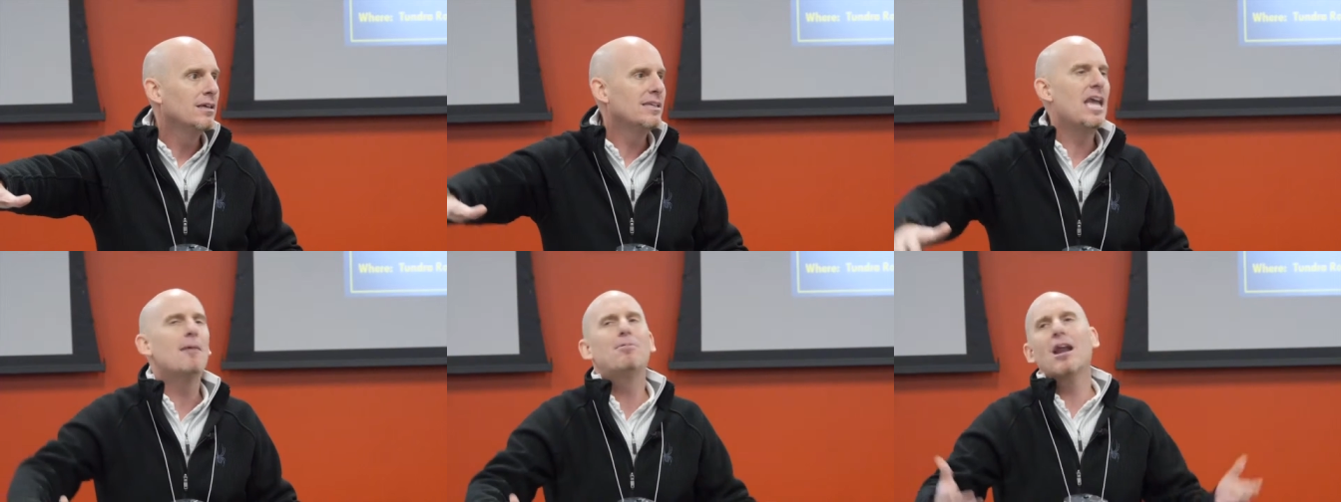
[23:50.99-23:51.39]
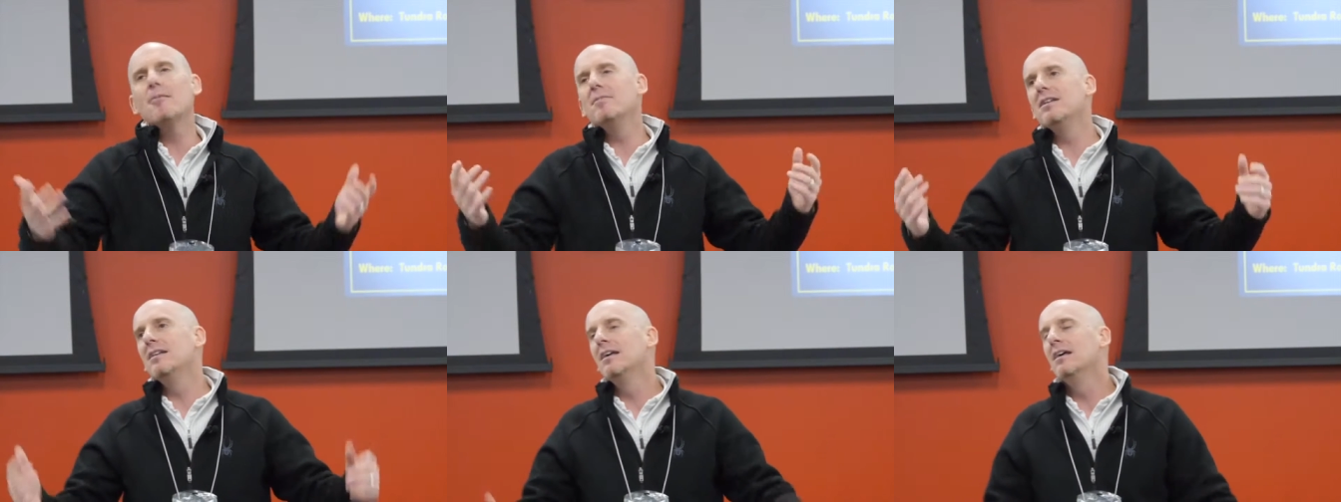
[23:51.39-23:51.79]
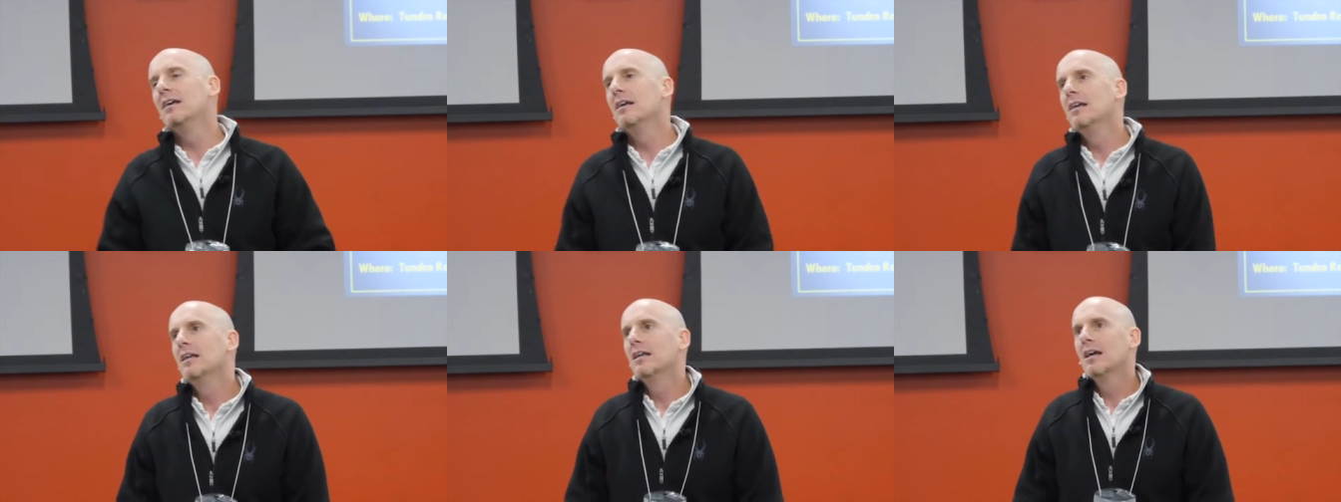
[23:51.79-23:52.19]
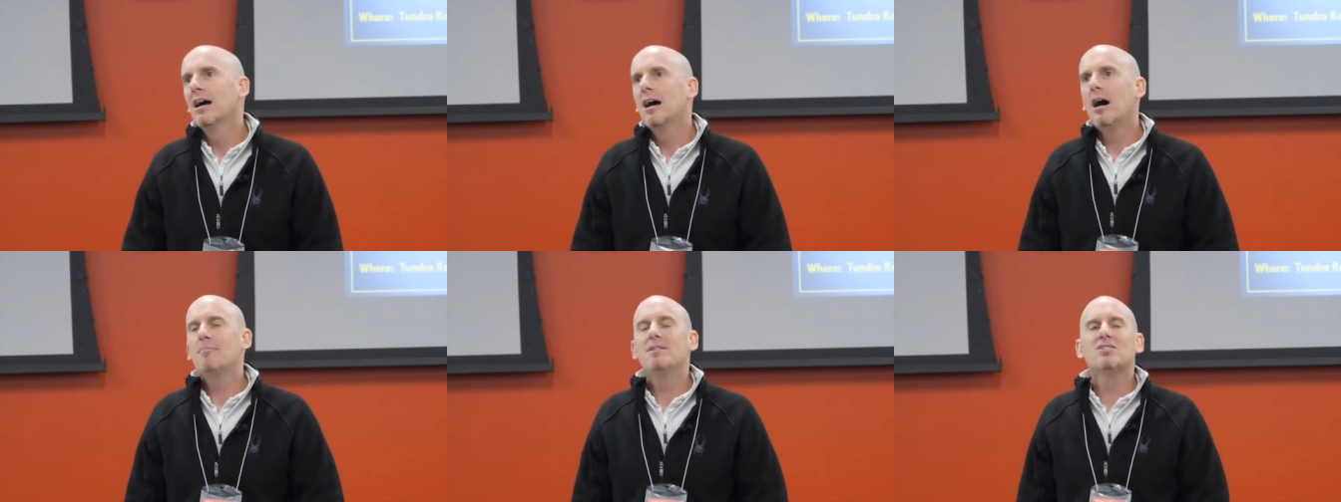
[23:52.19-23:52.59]
Yeah, but I'm in
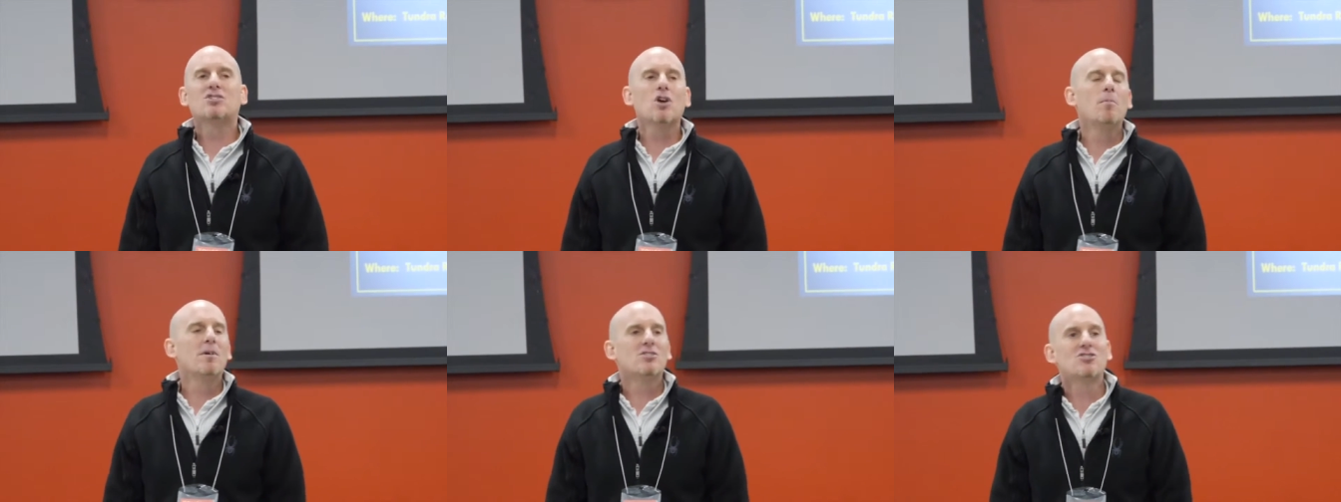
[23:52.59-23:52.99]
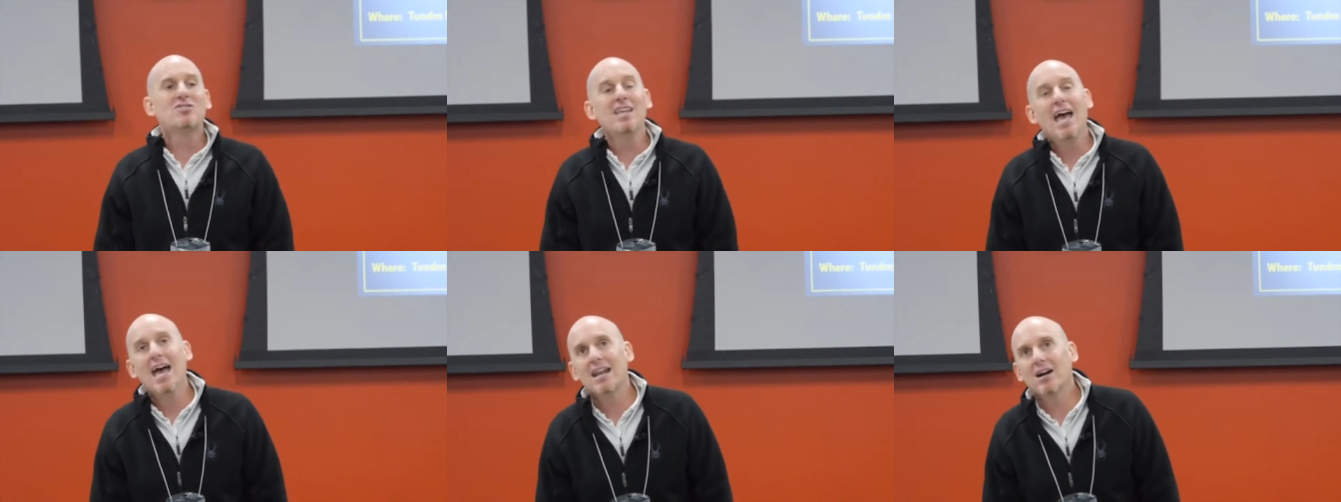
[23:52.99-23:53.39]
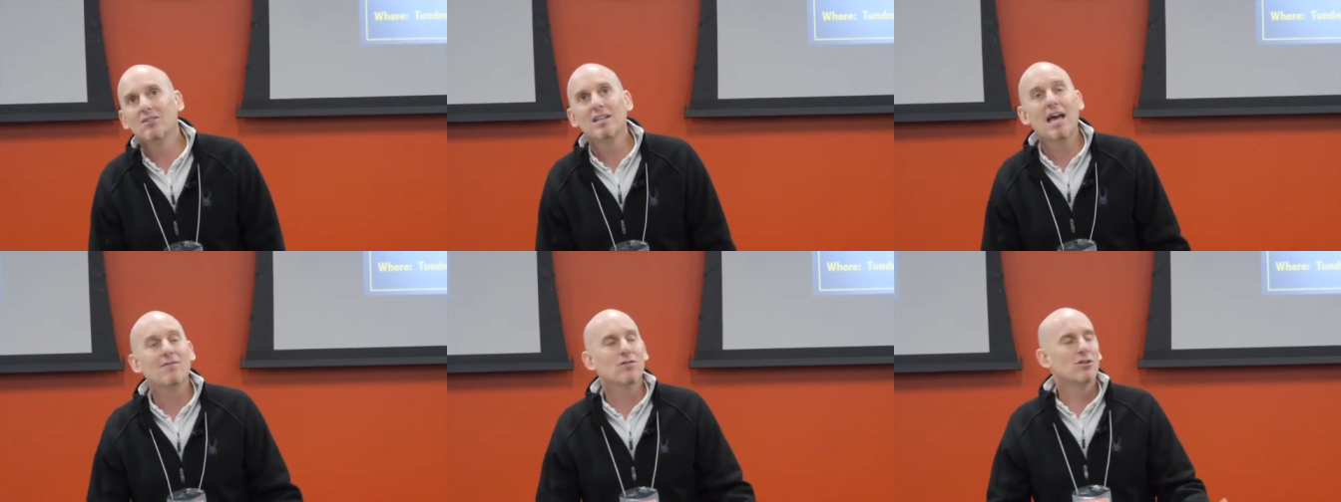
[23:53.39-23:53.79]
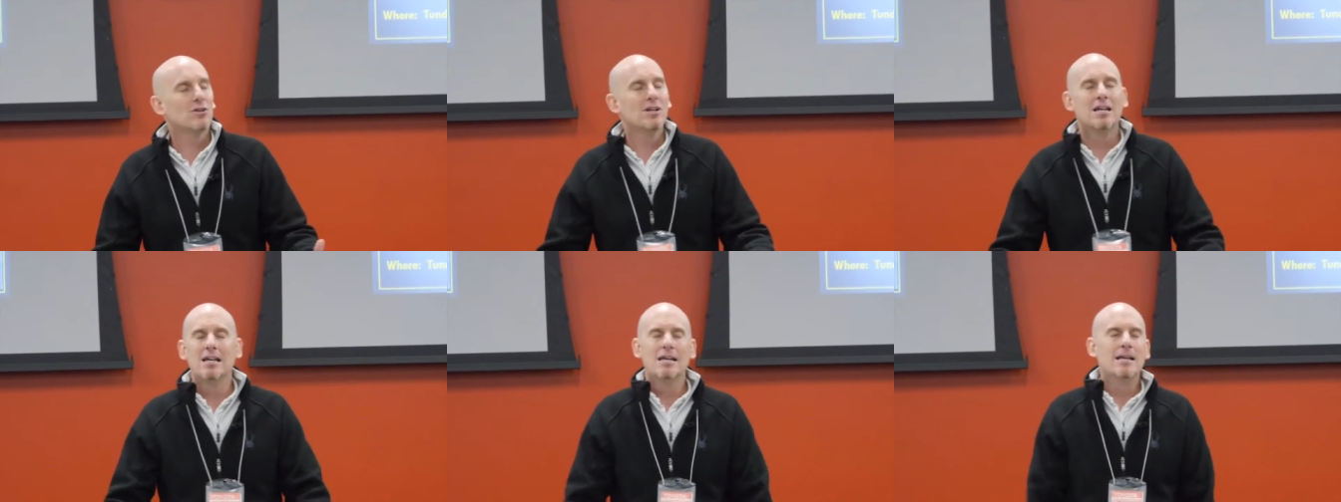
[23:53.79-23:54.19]
I'm in so much debt. I'll
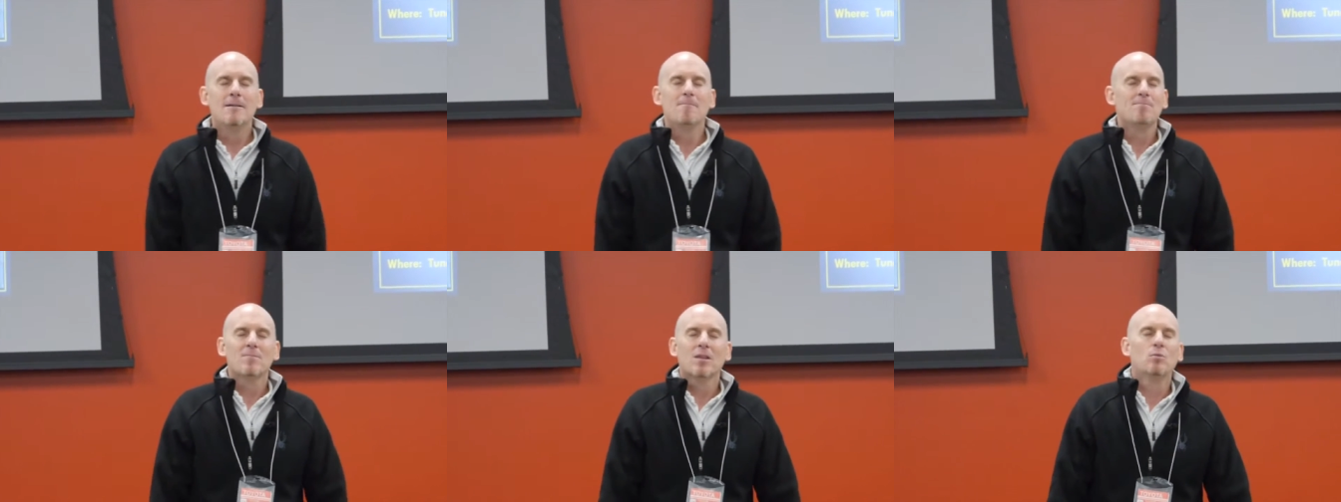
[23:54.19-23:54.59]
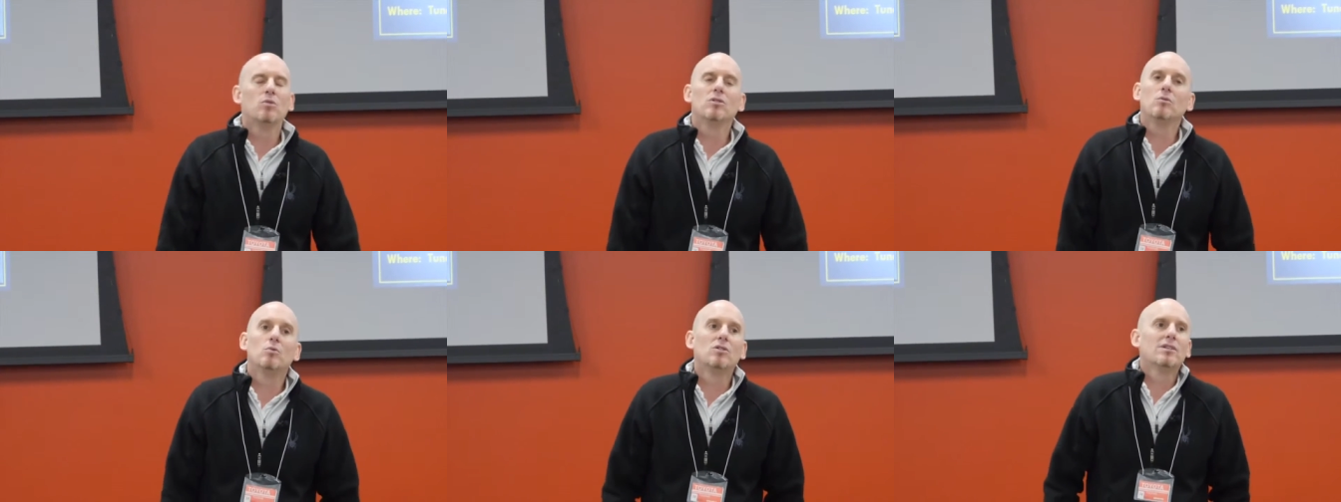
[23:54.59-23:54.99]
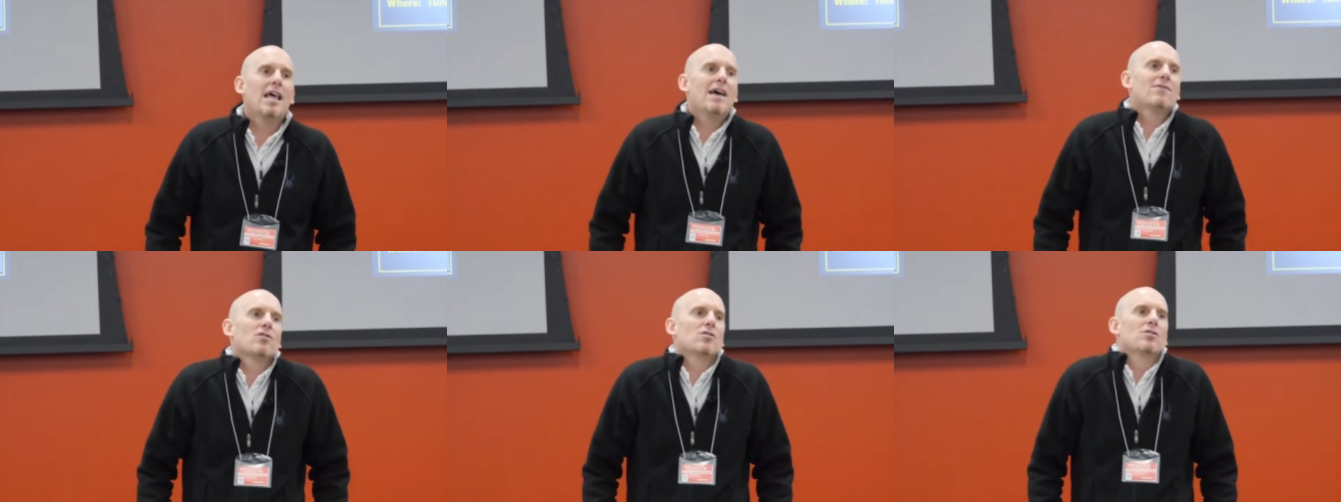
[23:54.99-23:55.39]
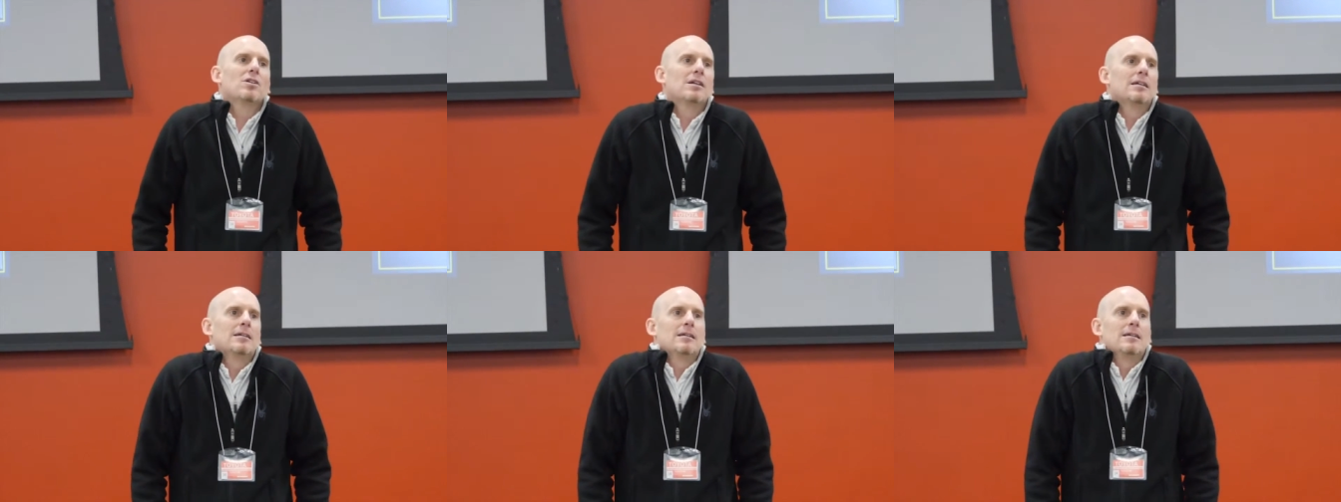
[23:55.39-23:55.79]
never we'll, we'll never